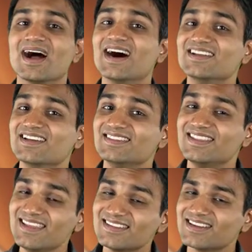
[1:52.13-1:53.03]
Under
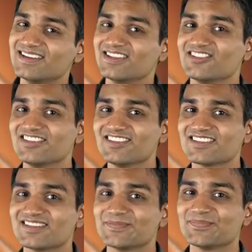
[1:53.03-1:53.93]
these
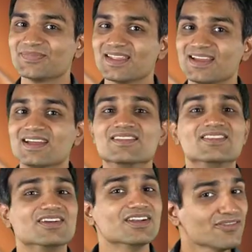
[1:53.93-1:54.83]
conditions,
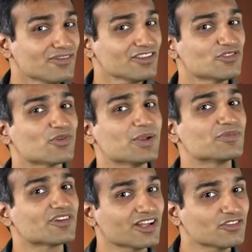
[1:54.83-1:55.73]
the reference frame
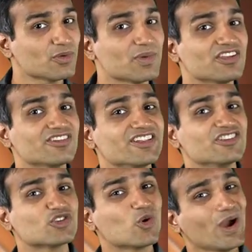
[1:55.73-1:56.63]
transformation
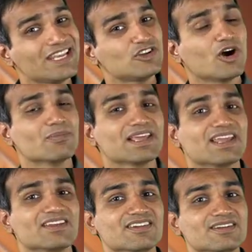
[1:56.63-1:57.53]
is quite
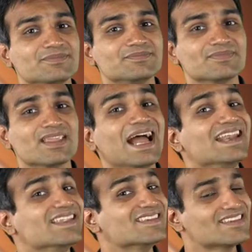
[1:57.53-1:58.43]
complicated
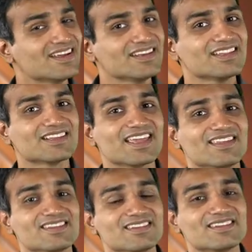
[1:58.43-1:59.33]
and in certain
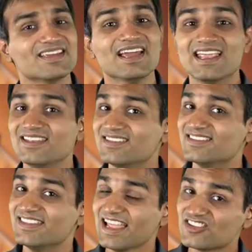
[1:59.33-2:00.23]
cases it is
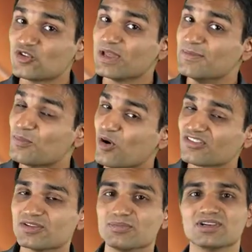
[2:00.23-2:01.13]
next to
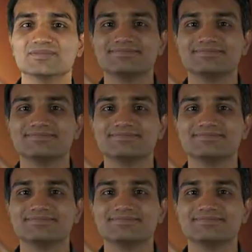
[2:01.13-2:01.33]
impossible.